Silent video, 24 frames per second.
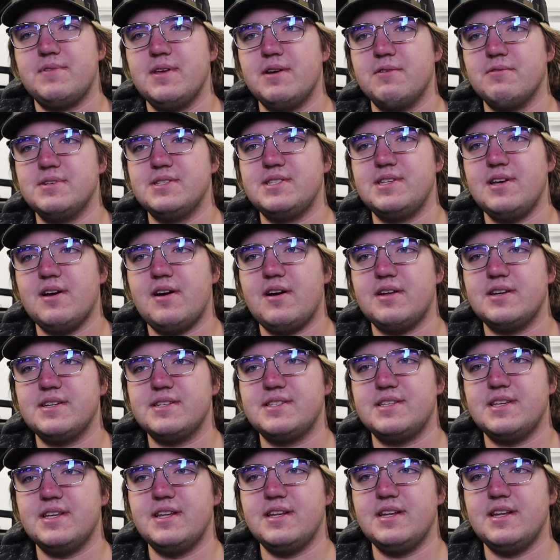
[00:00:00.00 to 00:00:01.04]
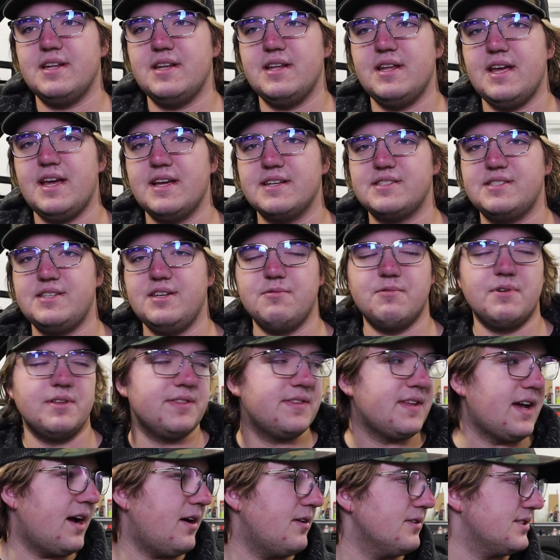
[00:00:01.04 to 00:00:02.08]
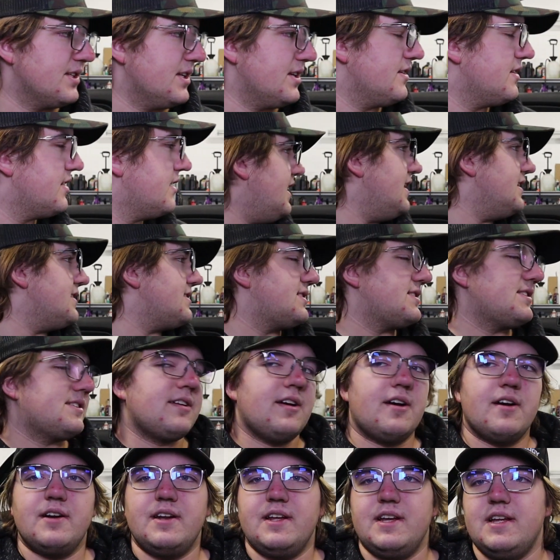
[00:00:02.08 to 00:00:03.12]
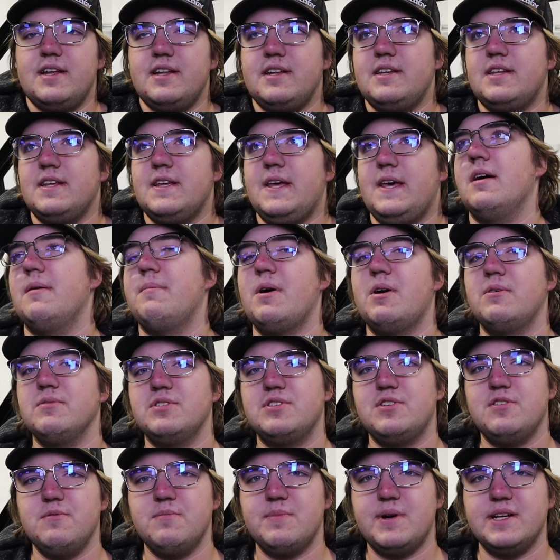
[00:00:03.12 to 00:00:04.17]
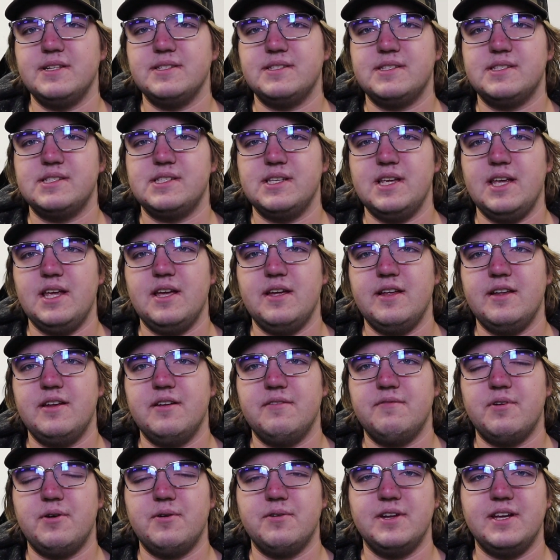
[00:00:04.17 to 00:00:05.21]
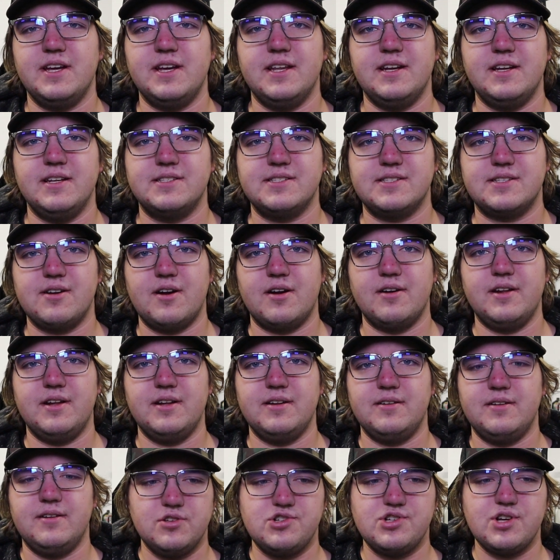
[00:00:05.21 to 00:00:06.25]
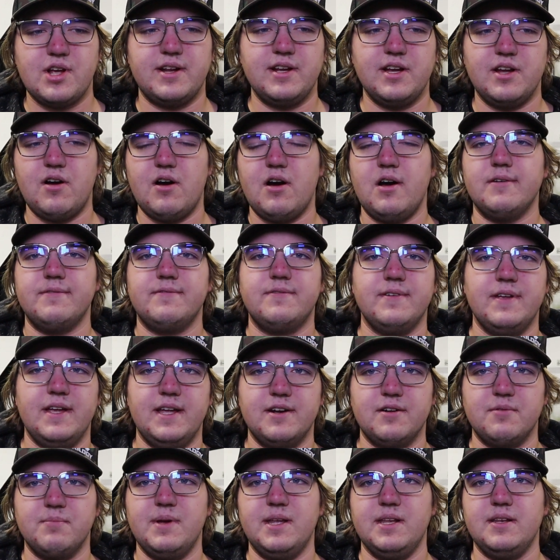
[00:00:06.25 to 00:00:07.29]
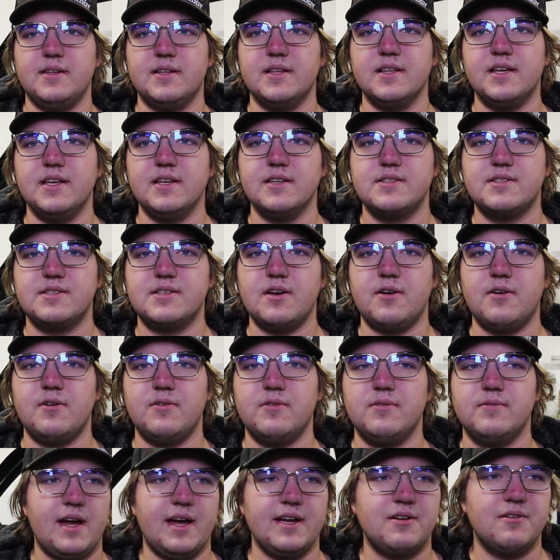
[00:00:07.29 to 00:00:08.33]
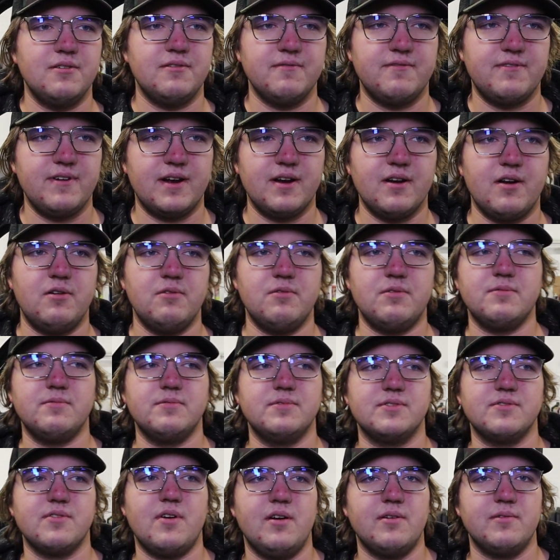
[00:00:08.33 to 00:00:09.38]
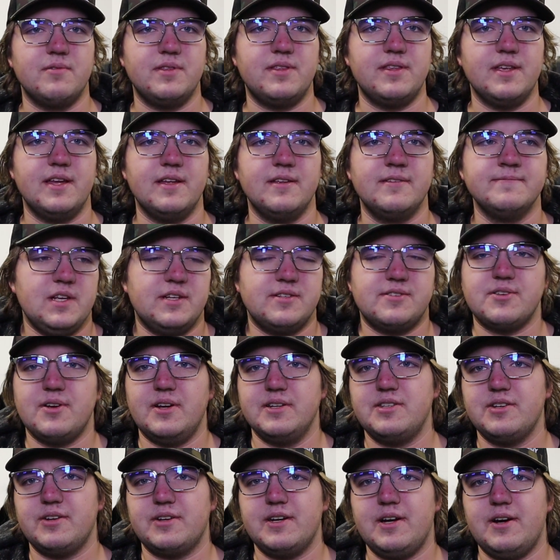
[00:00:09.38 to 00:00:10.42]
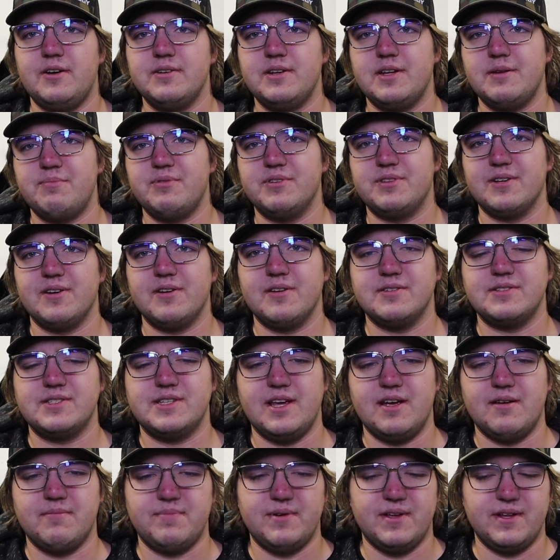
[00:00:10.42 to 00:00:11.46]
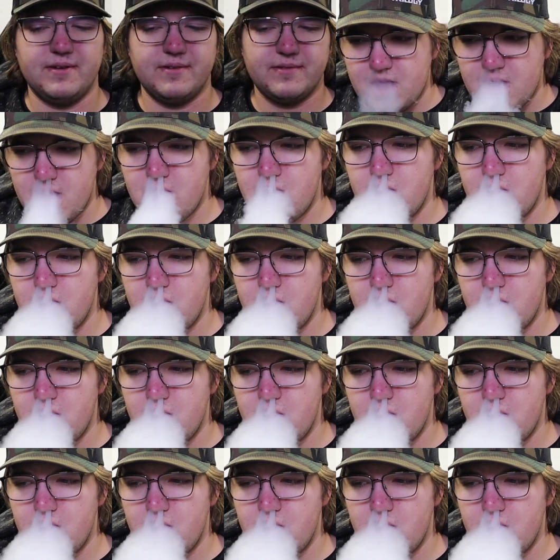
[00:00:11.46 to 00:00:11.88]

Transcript: There was the Audison XD1000. It started about 2 months in of owning it. It started shutting off intermittently, so I couldn't figure out what was wrong with it. So I took it out and I put the Hertz amp in.